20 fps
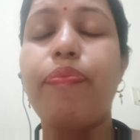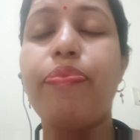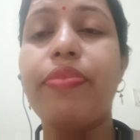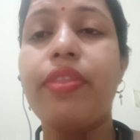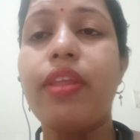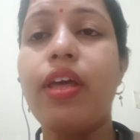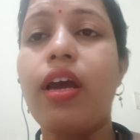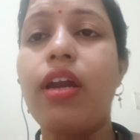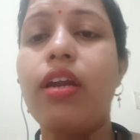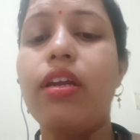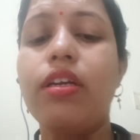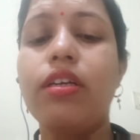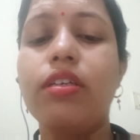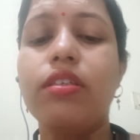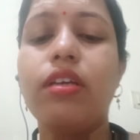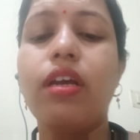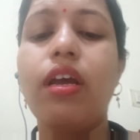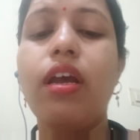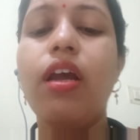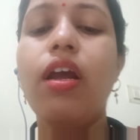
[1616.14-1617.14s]
there
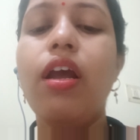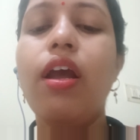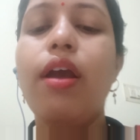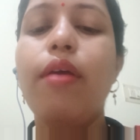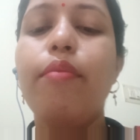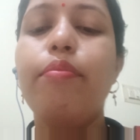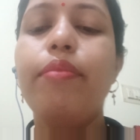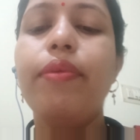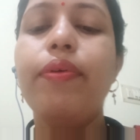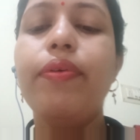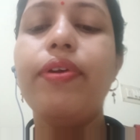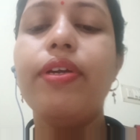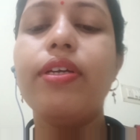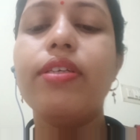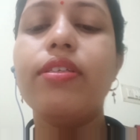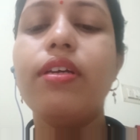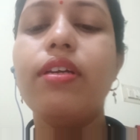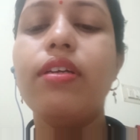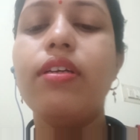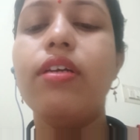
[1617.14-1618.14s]
is a
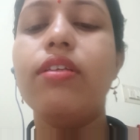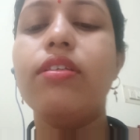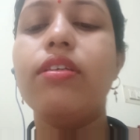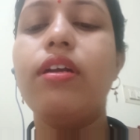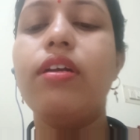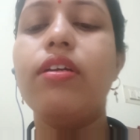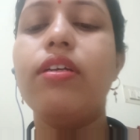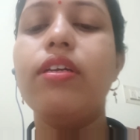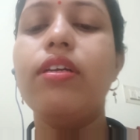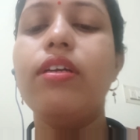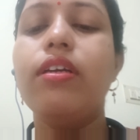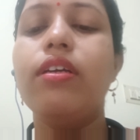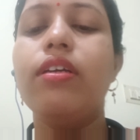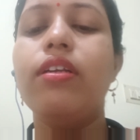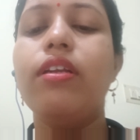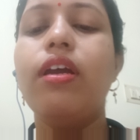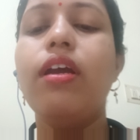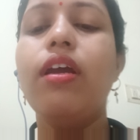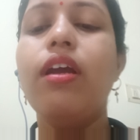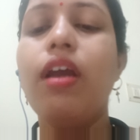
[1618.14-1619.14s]
mutation resulting
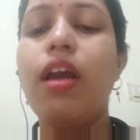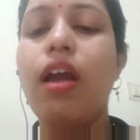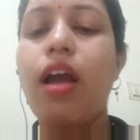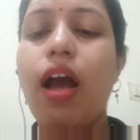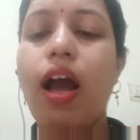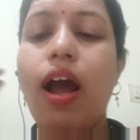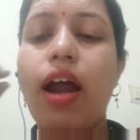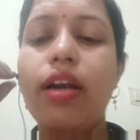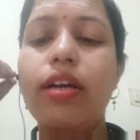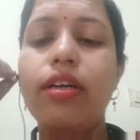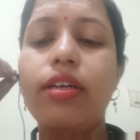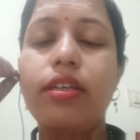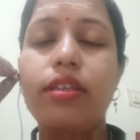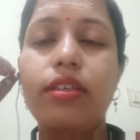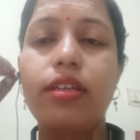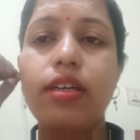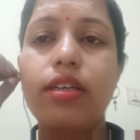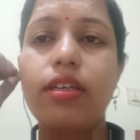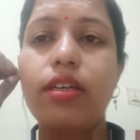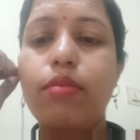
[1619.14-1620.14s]
in a
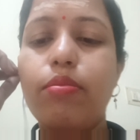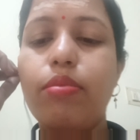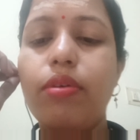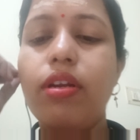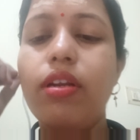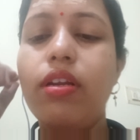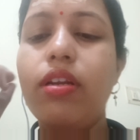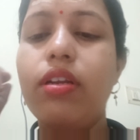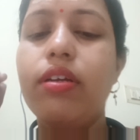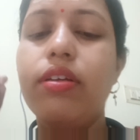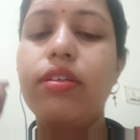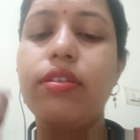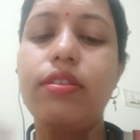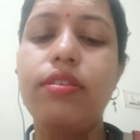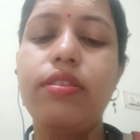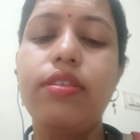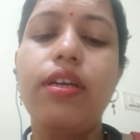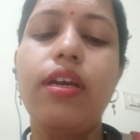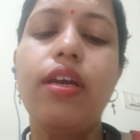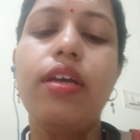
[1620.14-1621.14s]
detectable
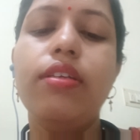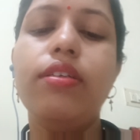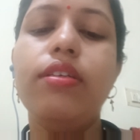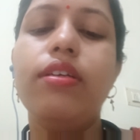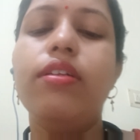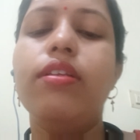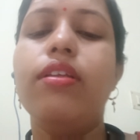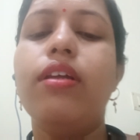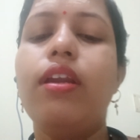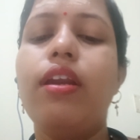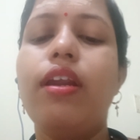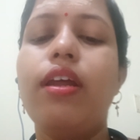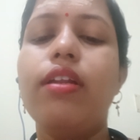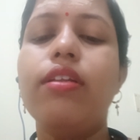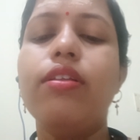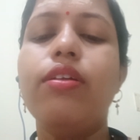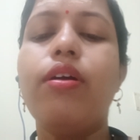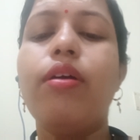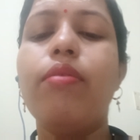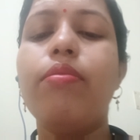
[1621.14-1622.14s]
change in the
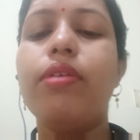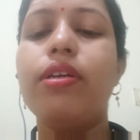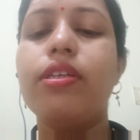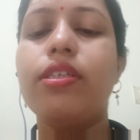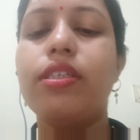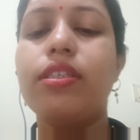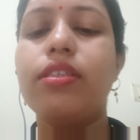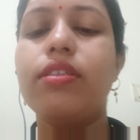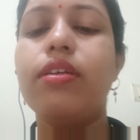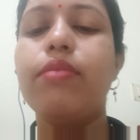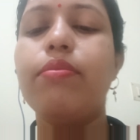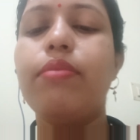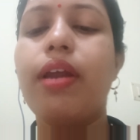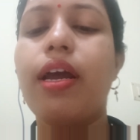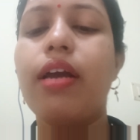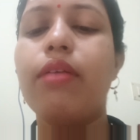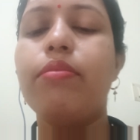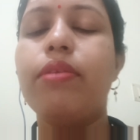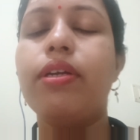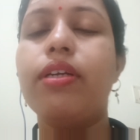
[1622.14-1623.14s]
length of restriction
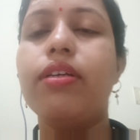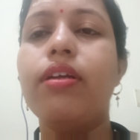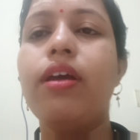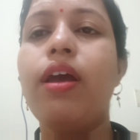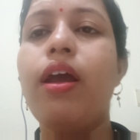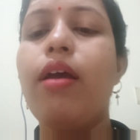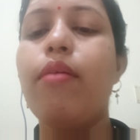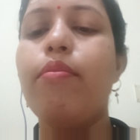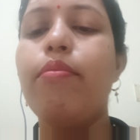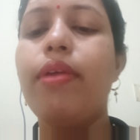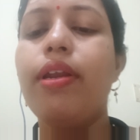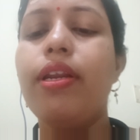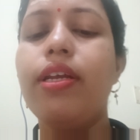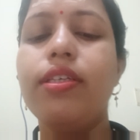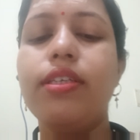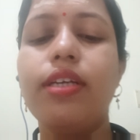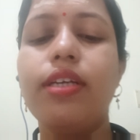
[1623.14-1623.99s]
fragment. Many